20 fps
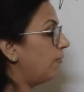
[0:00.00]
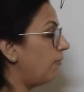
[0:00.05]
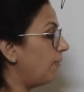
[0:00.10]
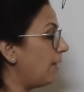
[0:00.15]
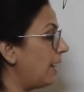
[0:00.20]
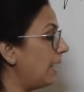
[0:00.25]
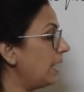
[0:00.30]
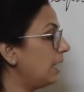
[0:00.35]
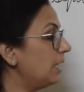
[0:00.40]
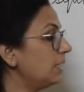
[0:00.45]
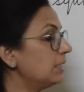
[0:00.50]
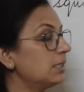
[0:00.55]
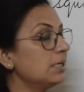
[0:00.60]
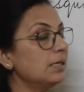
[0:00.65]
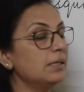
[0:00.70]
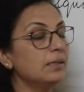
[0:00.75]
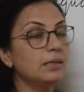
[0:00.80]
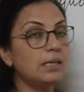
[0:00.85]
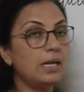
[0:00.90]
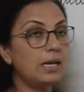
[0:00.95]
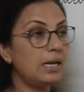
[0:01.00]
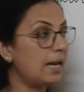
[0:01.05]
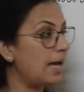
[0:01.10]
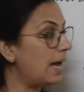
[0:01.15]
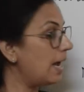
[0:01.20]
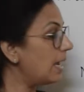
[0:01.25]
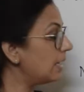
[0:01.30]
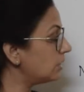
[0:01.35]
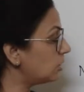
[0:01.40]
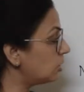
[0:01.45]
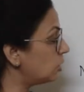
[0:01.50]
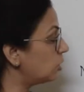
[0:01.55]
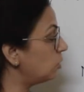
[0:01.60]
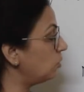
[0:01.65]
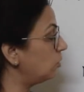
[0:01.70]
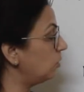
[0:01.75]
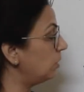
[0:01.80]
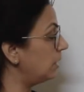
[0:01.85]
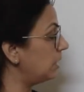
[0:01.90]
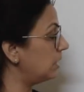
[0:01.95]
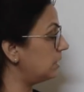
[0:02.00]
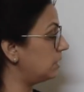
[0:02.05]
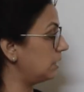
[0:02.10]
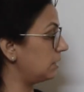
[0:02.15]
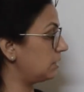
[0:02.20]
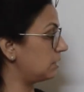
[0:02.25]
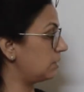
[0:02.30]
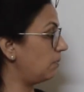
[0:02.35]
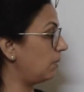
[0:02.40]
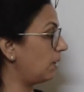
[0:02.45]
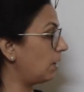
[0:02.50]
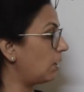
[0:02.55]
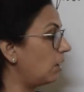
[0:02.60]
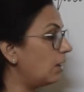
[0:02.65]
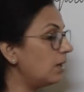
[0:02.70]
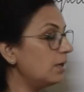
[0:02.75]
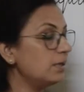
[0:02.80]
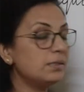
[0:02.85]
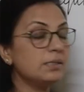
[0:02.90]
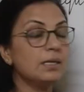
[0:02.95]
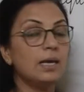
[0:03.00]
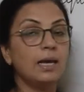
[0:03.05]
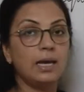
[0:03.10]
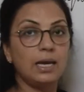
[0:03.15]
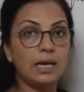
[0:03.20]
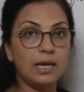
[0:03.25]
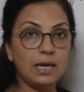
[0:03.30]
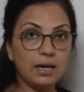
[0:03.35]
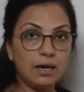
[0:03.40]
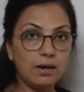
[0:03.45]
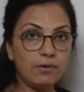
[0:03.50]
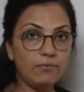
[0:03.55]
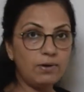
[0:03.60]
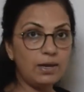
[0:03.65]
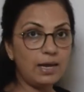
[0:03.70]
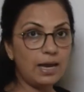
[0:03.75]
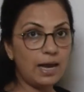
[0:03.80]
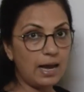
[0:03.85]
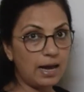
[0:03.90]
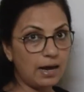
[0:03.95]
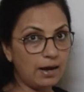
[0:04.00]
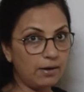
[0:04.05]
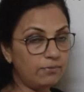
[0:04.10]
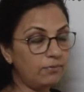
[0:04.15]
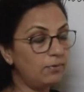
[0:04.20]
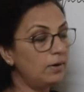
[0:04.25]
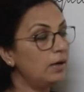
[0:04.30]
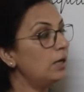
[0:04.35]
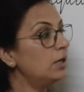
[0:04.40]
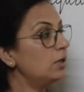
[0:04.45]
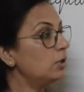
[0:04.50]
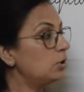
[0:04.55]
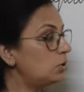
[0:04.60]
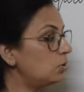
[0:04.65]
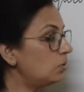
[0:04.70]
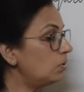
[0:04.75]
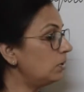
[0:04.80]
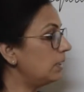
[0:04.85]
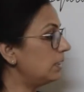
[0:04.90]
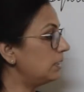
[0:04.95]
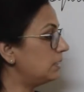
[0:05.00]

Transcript: find the last 2 digits, because here we have 2